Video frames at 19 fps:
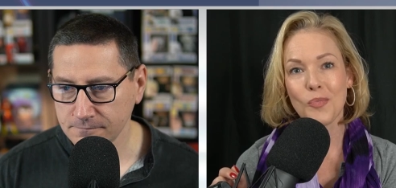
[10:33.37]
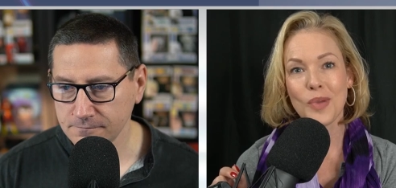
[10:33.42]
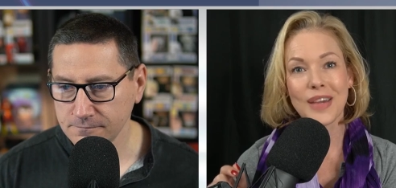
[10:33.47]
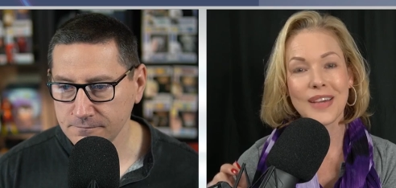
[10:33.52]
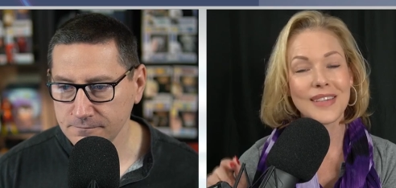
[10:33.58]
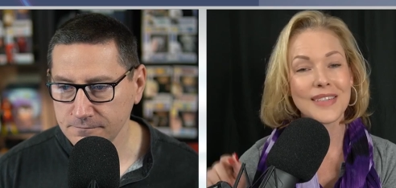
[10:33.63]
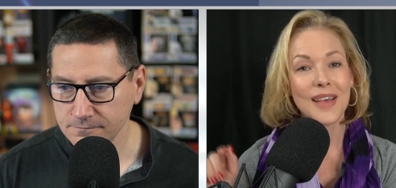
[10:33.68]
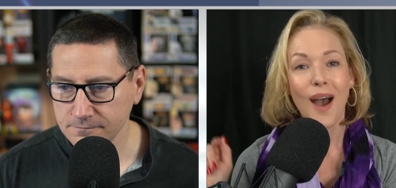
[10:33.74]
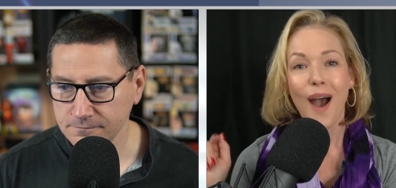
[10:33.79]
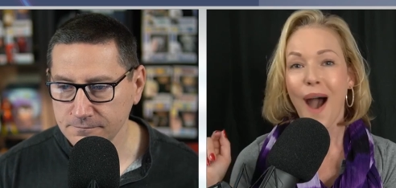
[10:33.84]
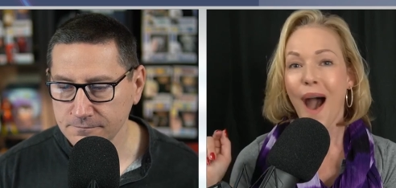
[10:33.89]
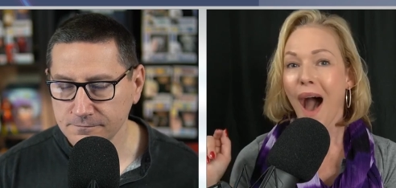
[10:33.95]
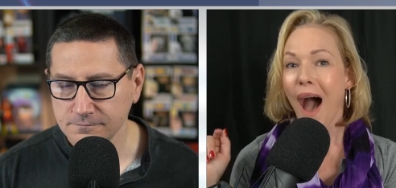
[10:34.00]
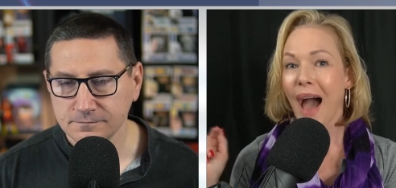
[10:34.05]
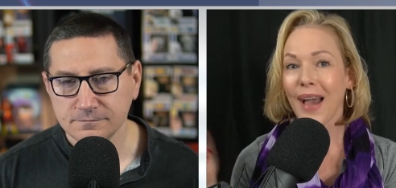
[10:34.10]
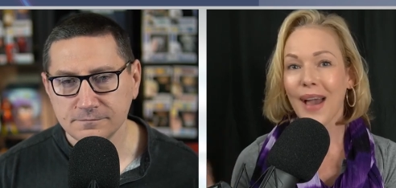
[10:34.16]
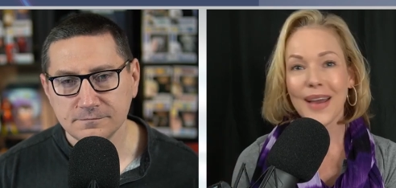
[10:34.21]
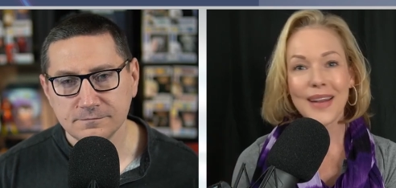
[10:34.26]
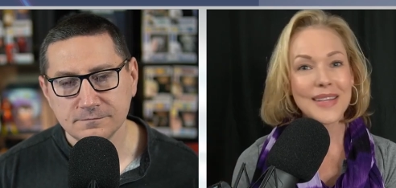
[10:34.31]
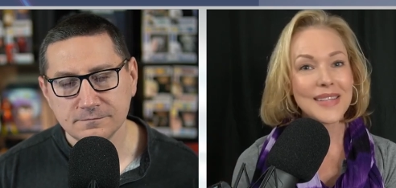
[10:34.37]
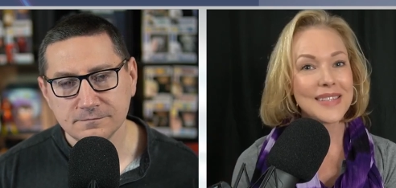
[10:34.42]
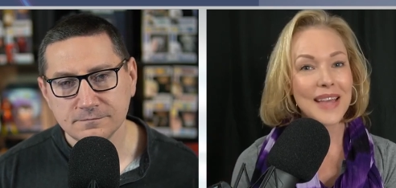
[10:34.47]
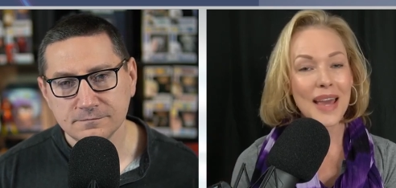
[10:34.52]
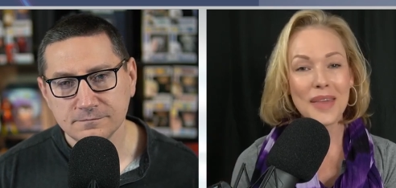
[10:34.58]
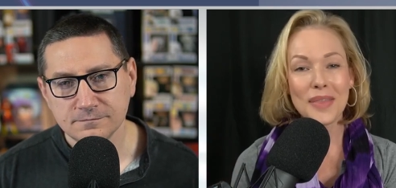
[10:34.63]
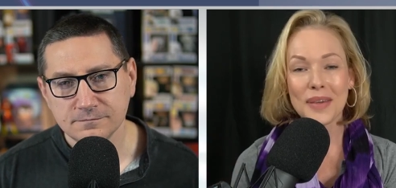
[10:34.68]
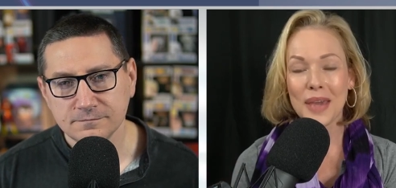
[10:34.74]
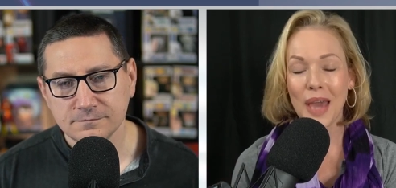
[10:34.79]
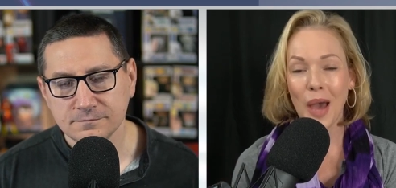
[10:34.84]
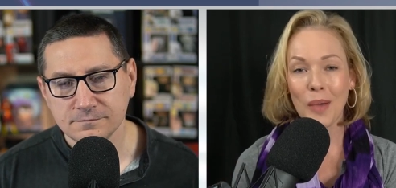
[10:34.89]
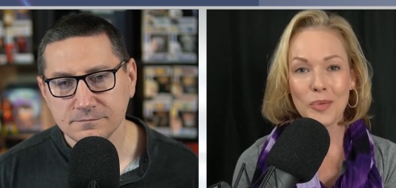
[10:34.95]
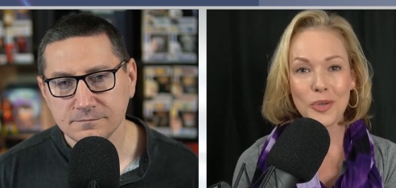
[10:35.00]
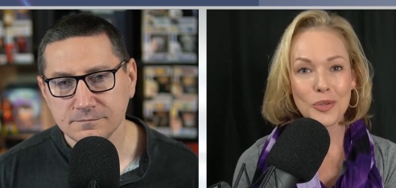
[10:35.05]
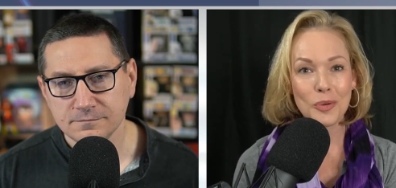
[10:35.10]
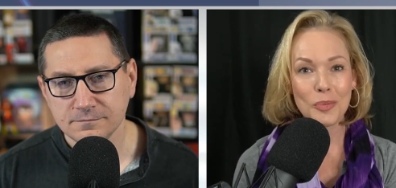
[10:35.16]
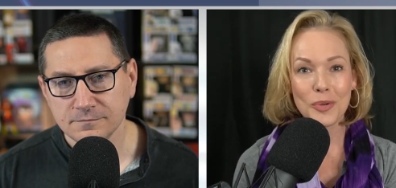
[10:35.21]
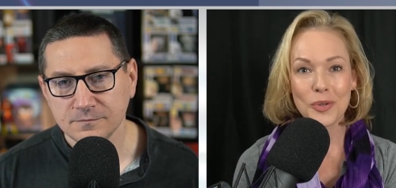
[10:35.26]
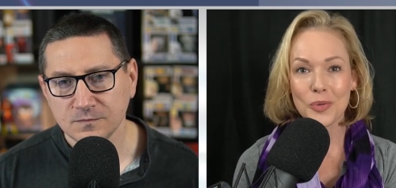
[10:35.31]
Speaker 1: because i got to say the
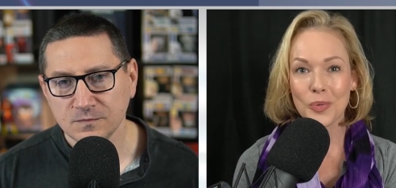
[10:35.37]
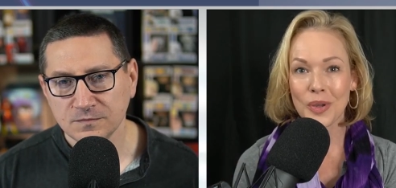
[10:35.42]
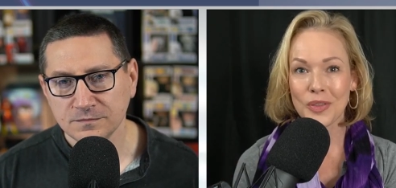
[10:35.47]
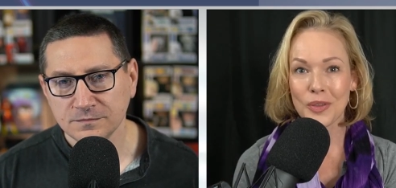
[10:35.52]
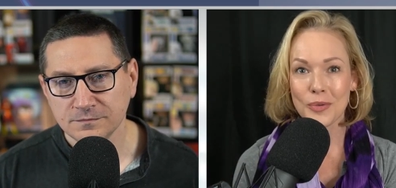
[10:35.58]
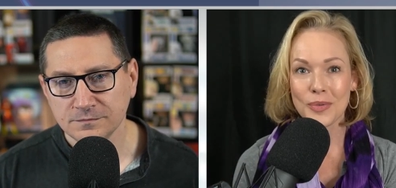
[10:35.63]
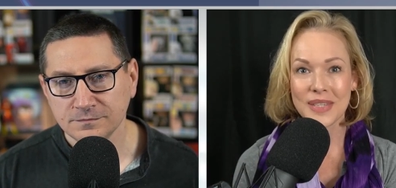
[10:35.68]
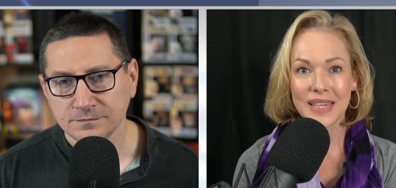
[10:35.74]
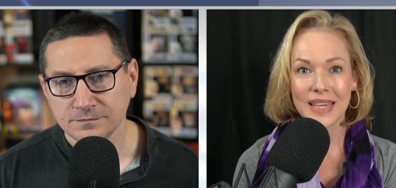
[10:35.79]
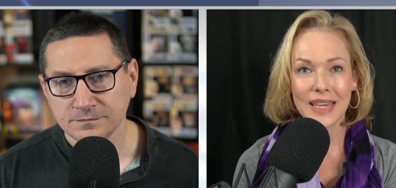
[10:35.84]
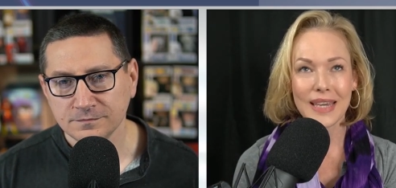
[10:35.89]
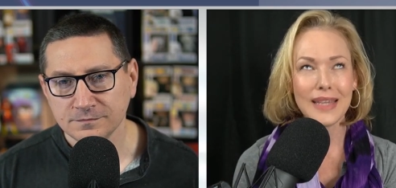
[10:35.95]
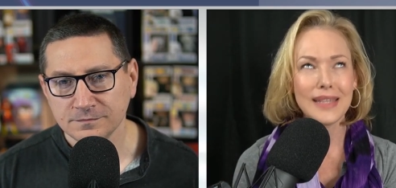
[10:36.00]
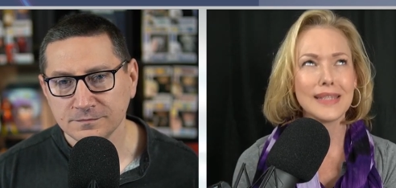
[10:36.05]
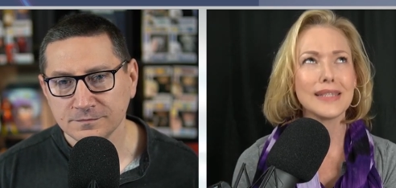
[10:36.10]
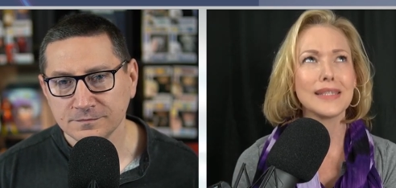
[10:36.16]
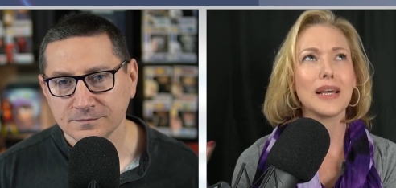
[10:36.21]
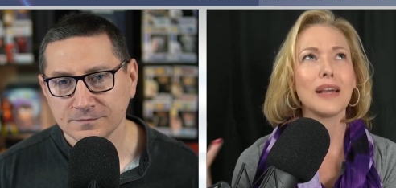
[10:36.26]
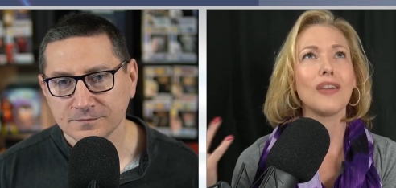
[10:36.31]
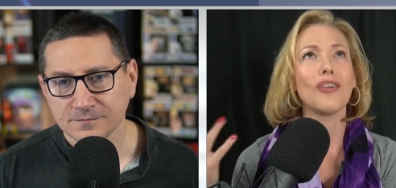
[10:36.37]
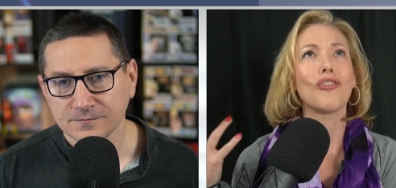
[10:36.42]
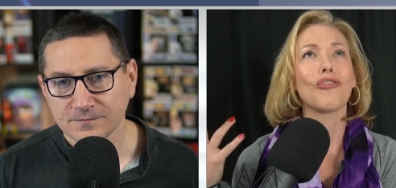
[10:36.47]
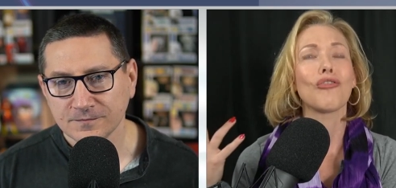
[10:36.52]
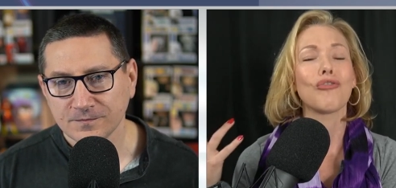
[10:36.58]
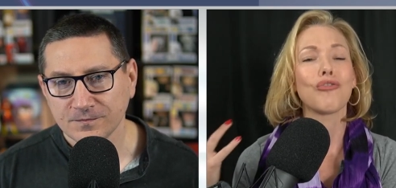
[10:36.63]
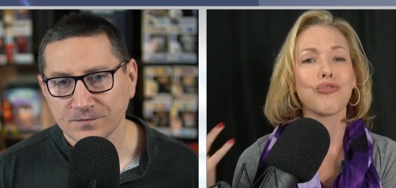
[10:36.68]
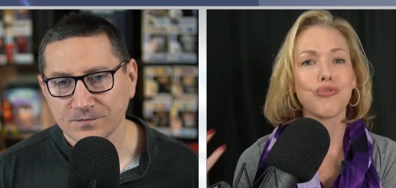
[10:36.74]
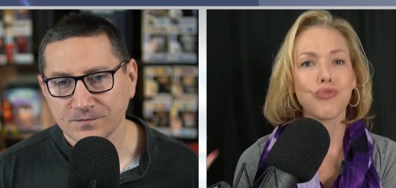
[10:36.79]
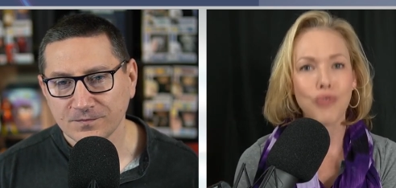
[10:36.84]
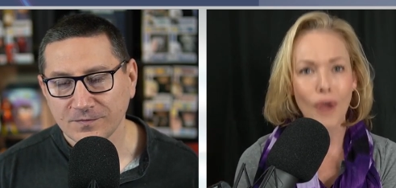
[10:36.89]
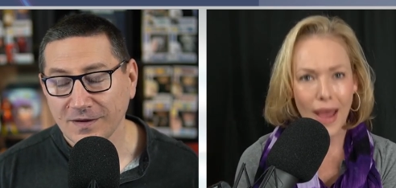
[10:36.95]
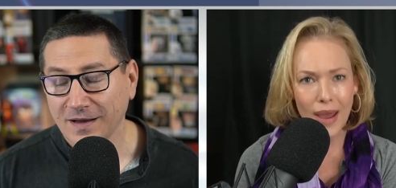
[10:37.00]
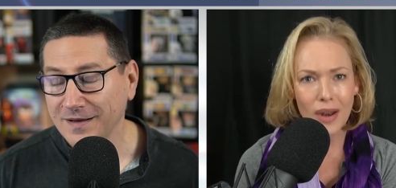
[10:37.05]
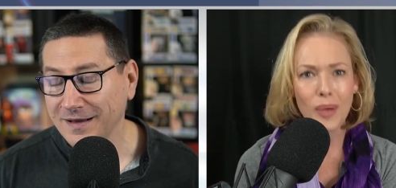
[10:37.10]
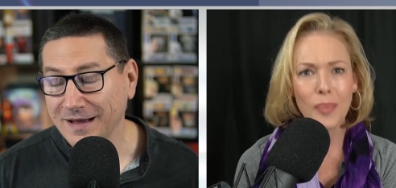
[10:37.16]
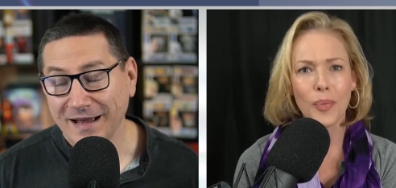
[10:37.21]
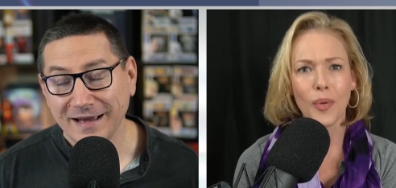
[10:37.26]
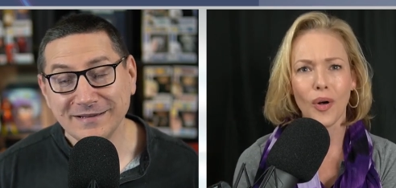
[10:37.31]
chemistry between those kids is incredible
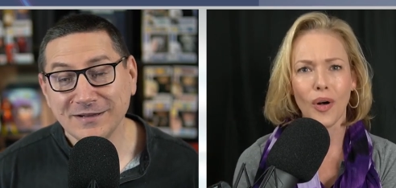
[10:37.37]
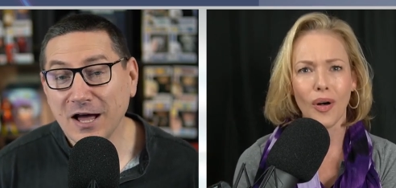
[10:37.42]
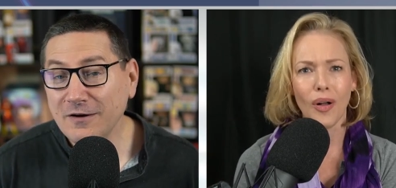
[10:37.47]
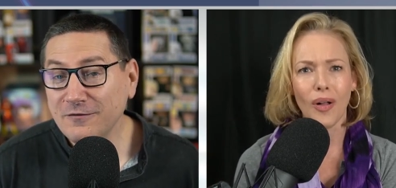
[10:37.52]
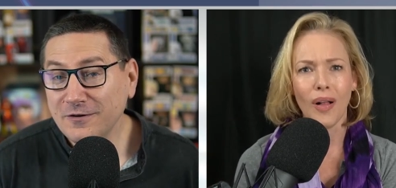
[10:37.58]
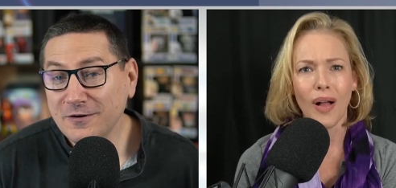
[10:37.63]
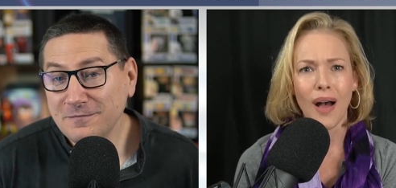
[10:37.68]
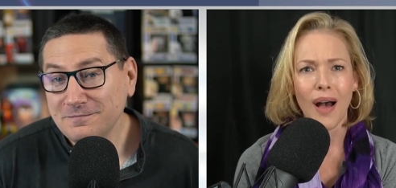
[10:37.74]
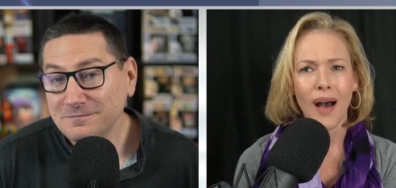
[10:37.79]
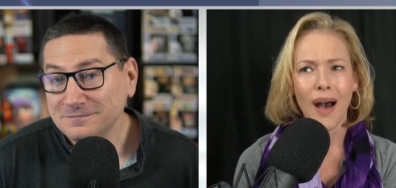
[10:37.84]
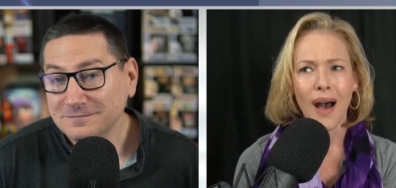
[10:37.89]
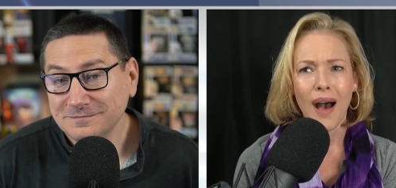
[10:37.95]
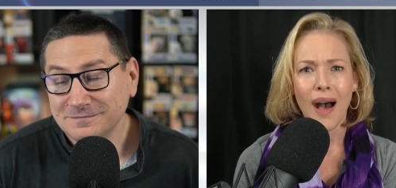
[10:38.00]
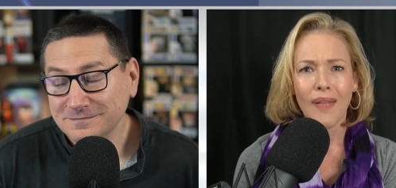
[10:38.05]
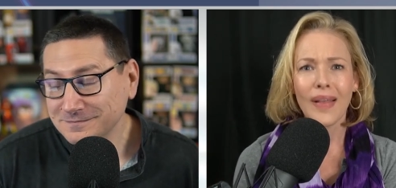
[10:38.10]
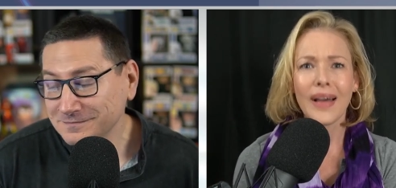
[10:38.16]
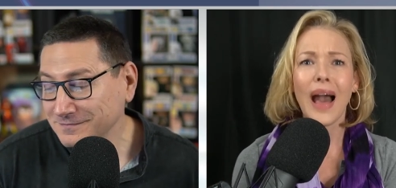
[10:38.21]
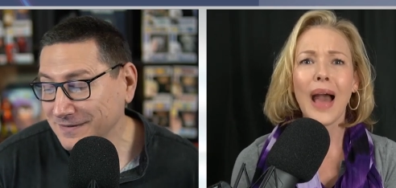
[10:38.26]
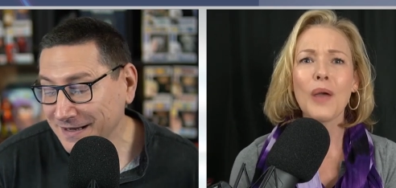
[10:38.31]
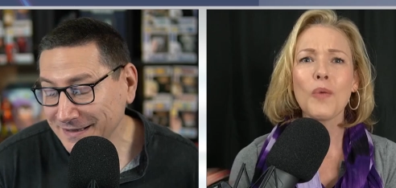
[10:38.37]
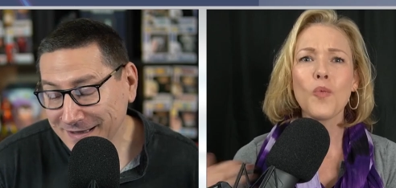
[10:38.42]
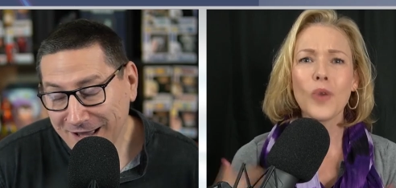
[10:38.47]
incredible. I love them. Like I, I,